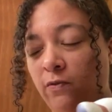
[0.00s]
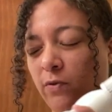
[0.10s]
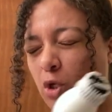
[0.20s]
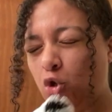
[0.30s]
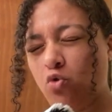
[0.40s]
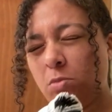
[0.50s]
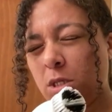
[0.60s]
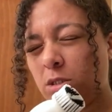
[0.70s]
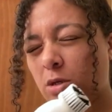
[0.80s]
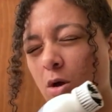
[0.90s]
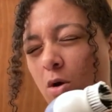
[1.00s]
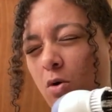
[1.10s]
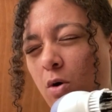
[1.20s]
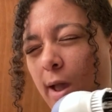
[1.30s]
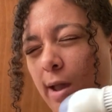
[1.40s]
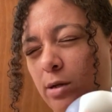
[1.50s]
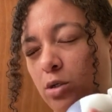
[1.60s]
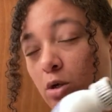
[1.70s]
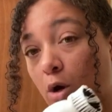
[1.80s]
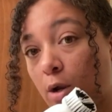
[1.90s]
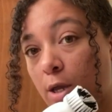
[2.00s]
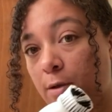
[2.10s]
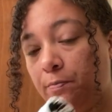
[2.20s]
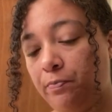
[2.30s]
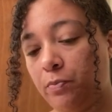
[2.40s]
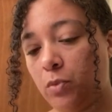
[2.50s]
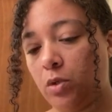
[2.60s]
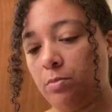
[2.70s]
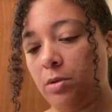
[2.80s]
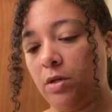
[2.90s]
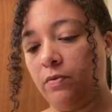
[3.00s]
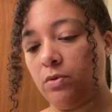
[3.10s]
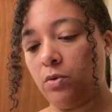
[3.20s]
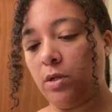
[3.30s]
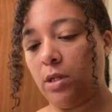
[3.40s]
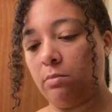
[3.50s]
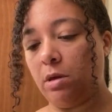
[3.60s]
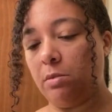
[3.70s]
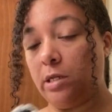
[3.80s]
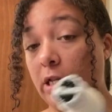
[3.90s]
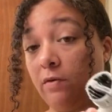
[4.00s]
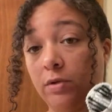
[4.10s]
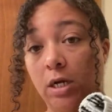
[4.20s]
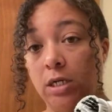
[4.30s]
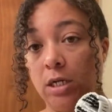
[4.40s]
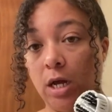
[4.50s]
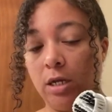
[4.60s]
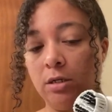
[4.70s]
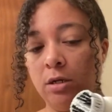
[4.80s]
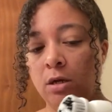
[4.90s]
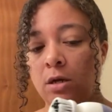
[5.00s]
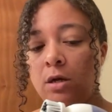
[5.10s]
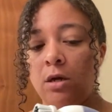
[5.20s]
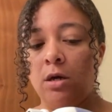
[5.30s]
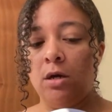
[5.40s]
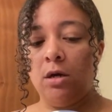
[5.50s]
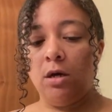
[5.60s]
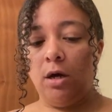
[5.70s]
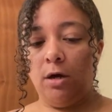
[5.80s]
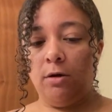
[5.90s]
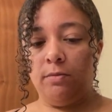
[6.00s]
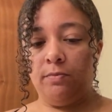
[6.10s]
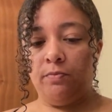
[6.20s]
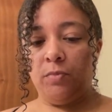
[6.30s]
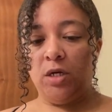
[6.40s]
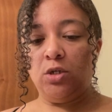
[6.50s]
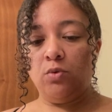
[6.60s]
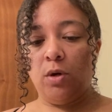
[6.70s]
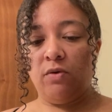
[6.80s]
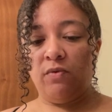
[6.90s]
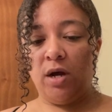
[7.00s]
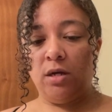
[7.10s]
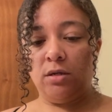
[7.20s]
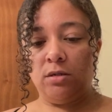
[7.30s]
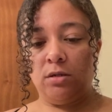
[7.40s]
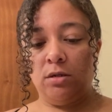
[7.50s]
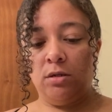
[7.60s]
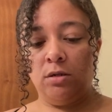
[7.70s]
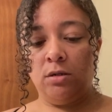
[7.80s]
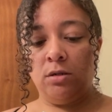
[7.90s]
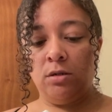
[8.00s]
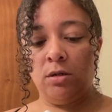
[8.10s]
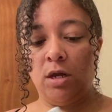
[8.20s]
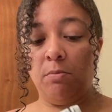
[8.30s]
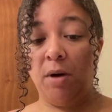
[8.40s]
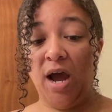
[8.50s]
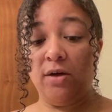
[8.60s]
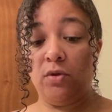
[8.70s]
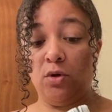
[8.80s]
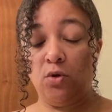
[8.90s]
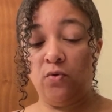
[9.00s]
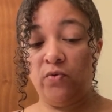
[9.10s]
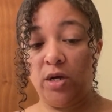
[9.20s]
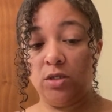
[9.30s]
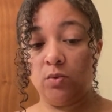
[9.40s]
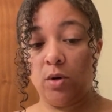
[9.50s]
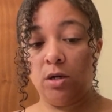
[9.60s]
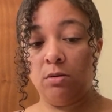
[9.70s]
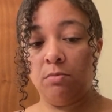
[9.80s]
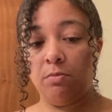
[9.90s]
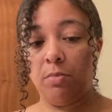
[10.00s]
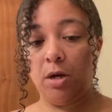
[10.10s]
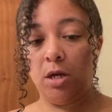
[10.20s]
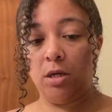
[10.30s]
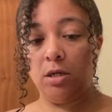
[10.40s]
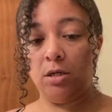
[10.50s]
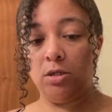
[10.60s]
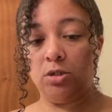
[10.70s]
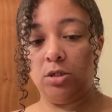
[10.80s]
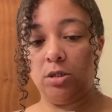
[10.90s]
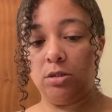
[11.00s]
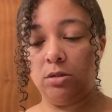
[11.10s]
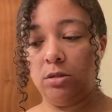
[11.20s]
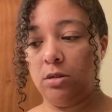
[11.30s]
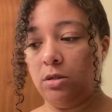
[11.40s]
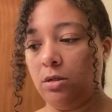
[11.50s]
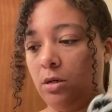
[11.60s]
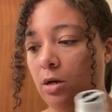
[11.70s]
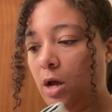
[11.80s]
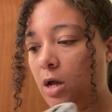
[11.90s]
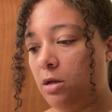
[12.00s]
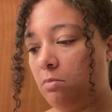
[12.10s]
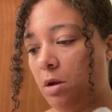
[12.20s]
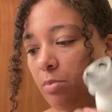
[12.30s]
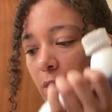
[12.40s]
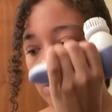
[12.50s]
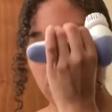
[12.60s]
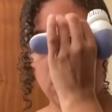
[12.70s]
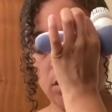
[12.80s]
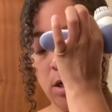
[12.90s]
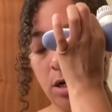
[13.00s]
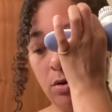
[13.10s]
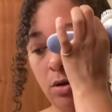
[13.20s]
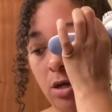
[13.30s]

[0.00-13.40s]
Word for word: few months ago at Target. I believe it was only like maybe $11.99. Um, I do want to find and buy the new face one, but it's just not in my price range right now.